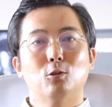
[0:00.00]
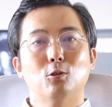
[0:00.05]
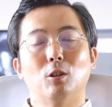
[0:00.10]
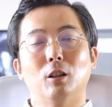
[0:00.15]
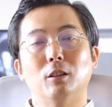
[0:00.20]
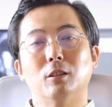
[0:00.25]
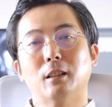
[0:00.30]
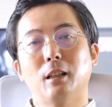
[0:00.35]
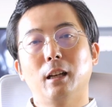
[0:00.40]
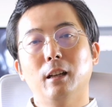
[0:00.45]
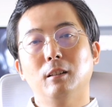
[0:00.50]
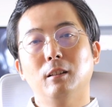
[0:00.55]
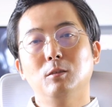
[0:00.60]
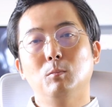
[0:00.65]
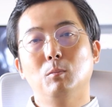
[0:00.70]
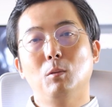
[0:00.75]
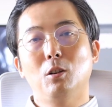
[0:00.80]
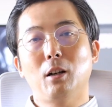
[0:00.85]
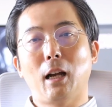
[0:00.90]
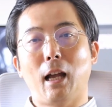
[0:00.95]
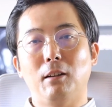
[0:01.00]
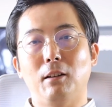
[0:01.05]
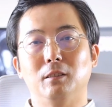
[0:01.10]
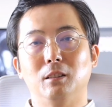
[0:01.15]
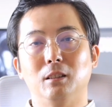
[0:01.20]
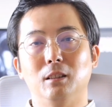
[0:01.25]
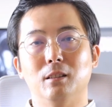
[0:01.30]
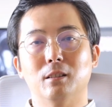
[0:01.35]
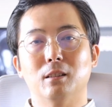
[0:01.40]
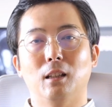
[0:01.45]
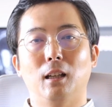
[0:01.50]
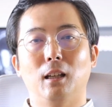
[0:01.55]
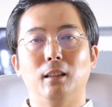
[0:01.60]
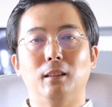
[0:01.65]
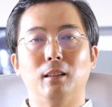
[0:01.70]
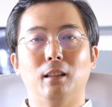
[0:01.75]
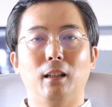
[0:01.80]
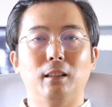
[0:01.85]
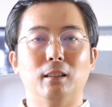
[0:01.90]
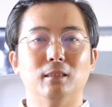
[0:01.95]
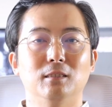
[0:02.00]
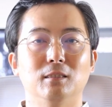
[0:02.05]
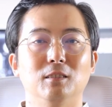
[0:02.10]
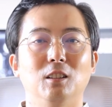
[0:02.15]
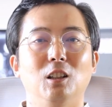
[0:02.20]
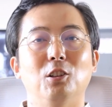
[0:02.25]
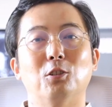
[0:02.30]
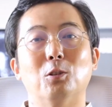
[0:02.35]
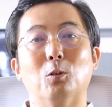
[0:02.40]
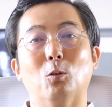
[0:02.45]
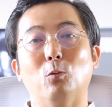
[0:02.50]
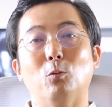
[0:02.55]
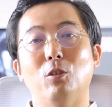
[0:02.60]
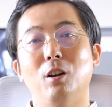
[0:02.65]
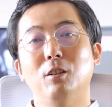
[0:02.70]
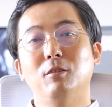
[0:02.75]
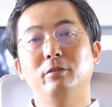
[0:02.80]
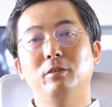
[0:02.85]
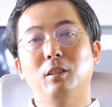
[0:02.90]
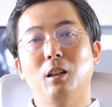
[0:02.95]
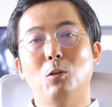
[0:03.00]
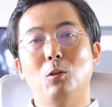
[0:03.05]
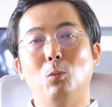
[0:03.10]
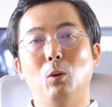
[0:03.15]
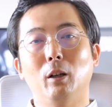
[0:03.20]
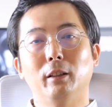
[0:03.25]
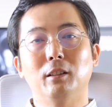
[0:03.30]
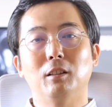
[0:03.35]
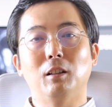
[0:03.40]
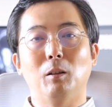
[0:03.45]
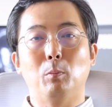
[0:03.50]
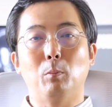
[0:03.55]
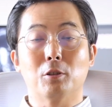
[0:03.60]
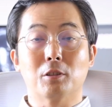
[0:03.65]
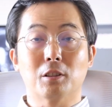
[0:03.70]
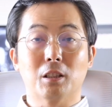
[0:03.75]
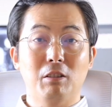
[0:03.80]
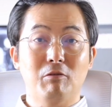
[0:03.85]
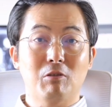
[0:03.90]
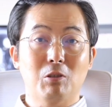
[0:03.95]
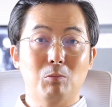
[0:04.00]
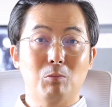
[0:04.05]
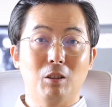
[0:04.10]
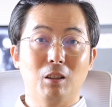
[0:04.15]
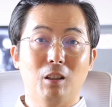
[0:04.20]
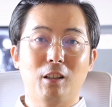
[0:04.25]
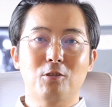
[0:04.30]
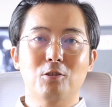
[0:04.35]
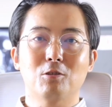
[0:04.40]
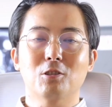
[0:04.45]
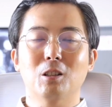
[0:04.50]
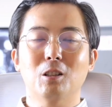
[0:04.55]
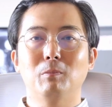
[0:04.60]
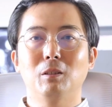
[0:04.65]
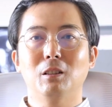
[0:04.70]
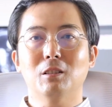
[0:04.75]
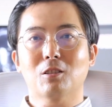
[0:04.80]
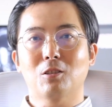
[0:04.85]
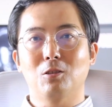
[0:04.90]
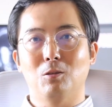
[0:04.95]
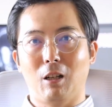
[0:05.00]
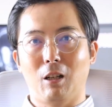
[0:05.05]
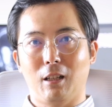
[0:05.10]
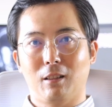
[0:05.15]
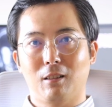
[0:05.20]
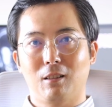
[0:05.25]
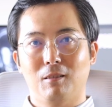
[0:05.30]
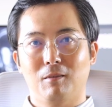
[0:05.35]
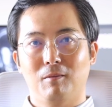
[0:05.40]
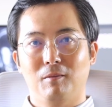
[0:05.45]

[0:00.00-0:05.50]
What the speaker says: Try to gather more evidence and data to verify whether a perceived relationship is correct.